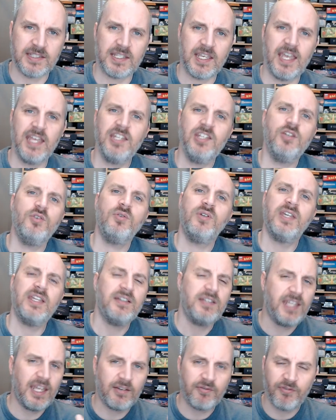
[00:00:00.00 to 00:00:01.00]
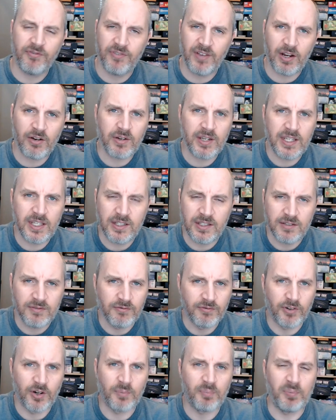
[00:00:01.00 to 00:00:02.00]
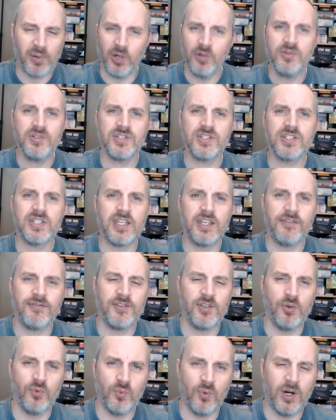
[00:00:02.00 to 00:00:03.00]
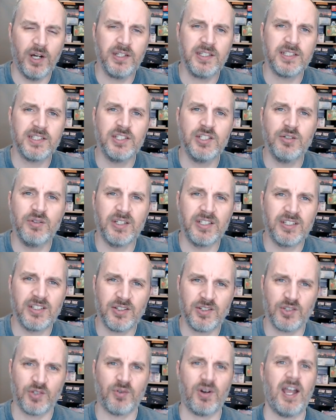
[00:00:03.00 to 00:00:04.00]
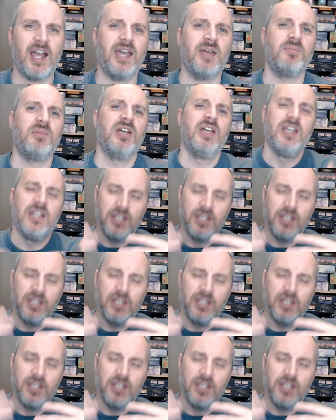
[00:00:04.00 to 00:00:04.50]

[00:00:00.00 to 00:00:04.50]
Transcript: And you can get very verbose if you want, and you can describe,